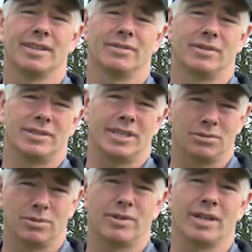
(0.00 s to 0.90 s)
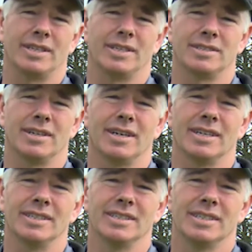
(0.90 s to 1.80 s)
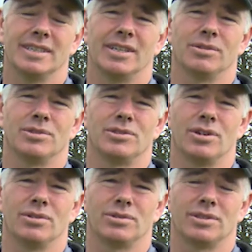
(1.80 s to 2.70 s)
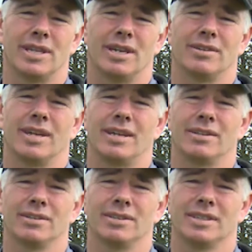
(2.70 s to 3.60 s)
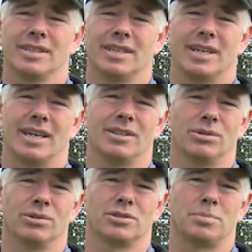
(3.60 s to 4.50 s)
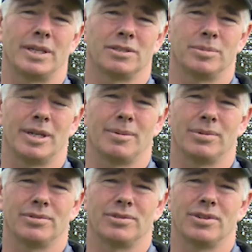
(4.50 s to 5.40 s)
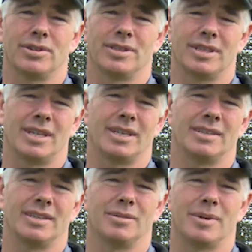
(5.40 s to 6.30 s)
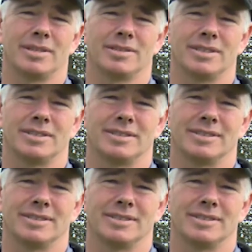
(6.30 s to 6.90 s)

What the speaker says: of the test we've done here today, and the results and how it handled it, and all the specs will be up on site and in the magazine.